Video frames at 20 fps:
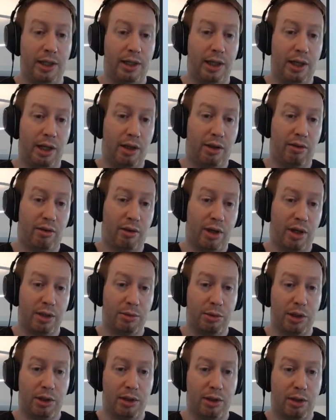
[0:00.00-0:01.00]
it has
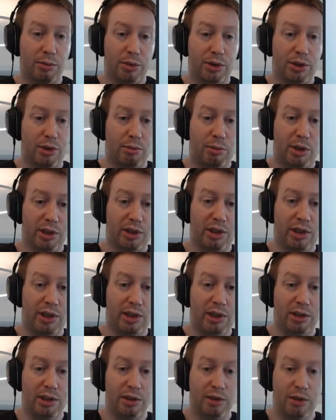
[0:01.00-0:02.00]
become so much
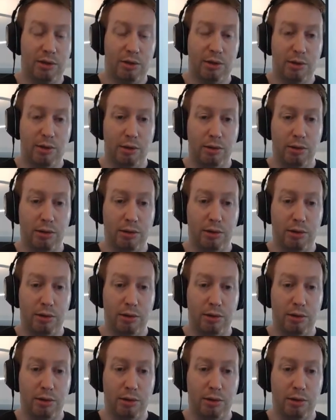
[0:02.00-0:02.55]
easier to